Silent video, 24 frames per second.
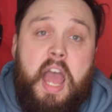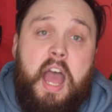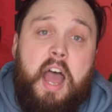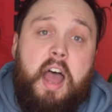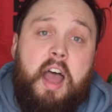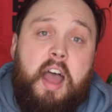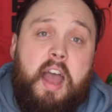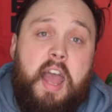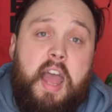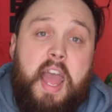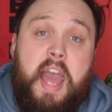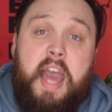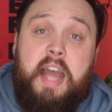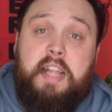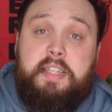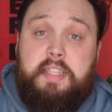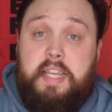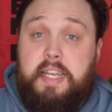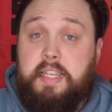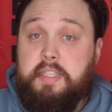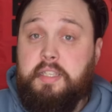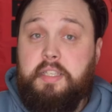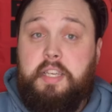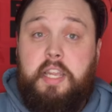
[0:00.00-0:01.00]
and
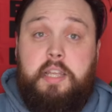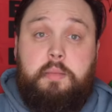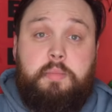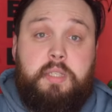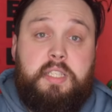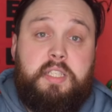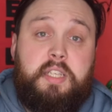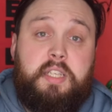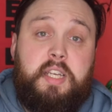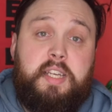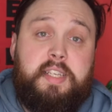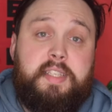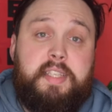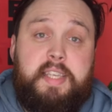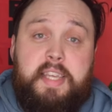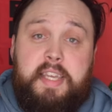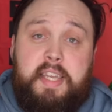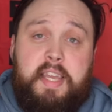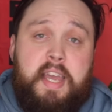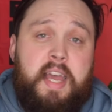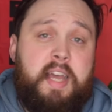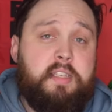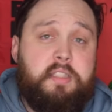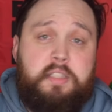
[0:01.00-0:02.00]
as the name suggests,
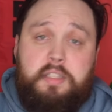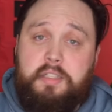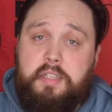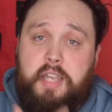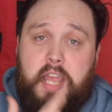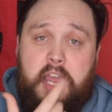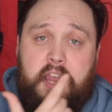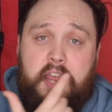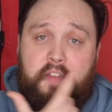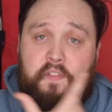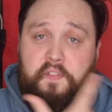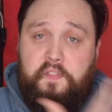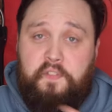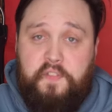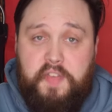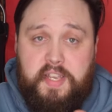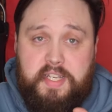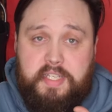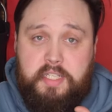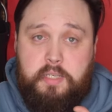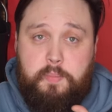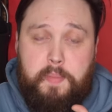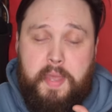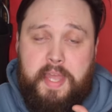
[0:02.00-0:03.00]
it has just a
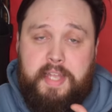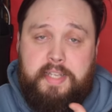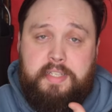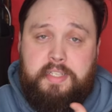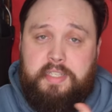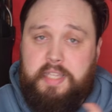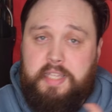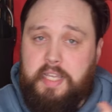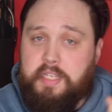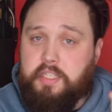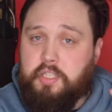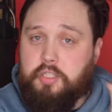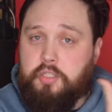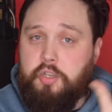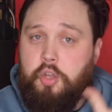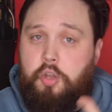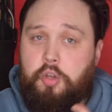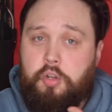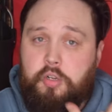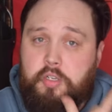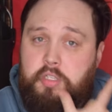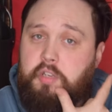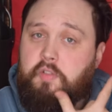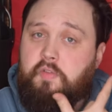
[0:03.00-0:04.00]
fixed bend that just
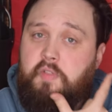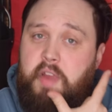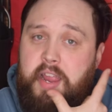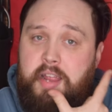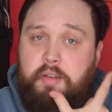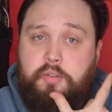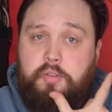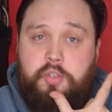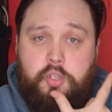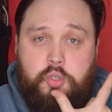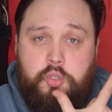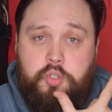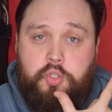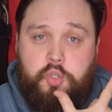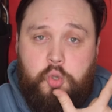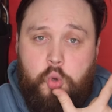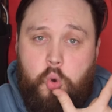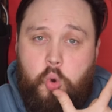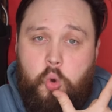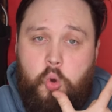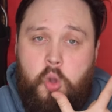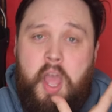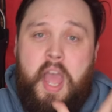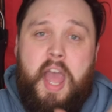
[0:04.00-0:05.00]
hooks around your
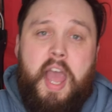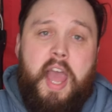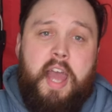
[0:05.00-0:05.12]
jaw